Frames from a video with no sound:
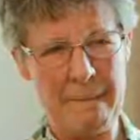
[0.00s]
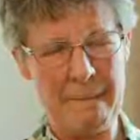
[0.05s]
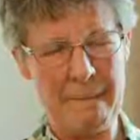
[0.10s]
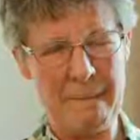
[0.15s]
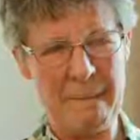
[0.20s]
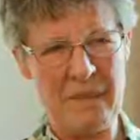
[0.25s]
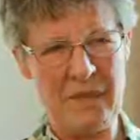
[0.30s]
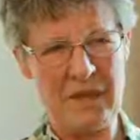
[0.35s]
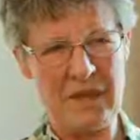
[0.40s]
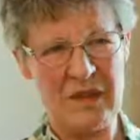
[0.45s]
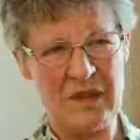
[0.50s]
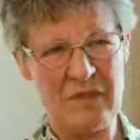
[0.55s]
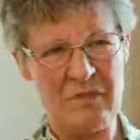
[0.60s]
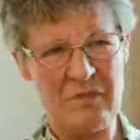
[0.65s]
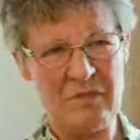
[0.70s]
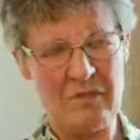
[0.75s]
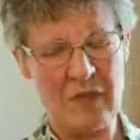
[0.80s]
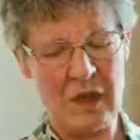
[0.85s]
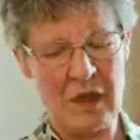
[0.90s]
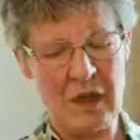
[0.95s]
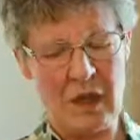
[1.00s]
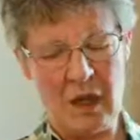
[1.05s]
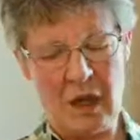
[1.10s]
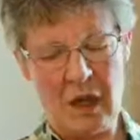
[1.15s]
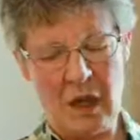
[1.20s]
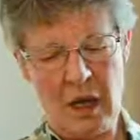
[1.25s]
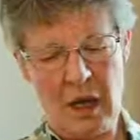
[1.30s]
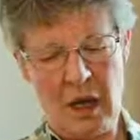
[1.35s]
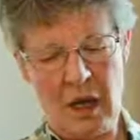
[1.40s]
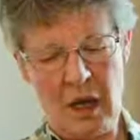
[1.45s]
2 days, 1 day,
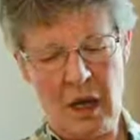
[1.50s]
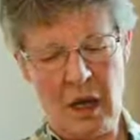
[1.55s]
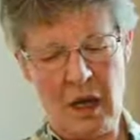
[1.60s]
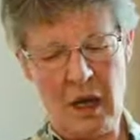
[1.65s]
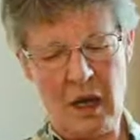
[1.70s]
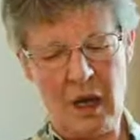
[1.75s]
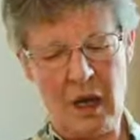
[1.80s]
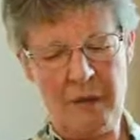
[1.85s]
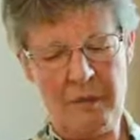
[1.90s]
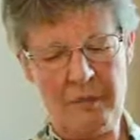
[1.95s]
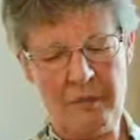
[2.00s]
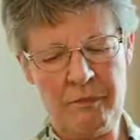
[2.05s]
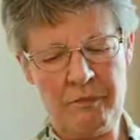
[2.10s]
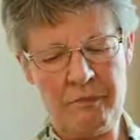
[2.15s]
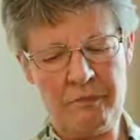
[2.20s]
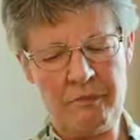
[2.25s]
how many hours?